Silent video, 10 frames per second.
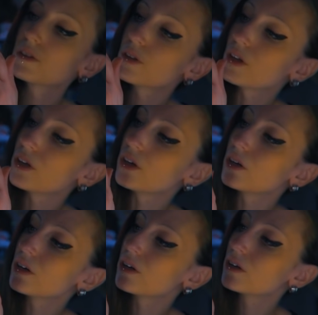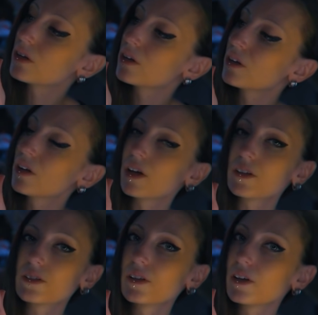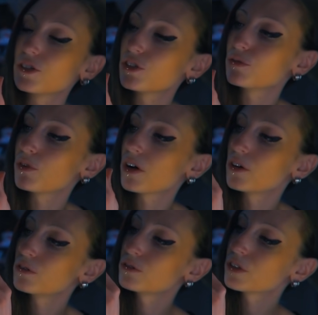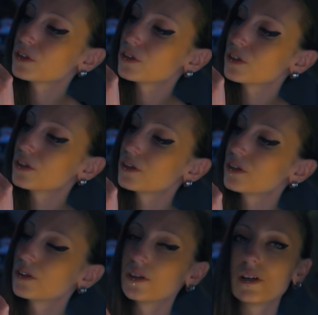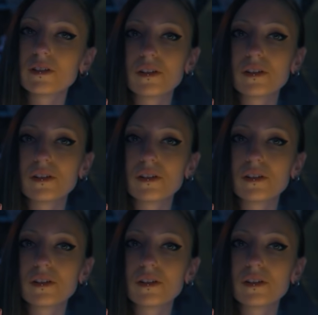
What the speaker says: the exhalation valve is a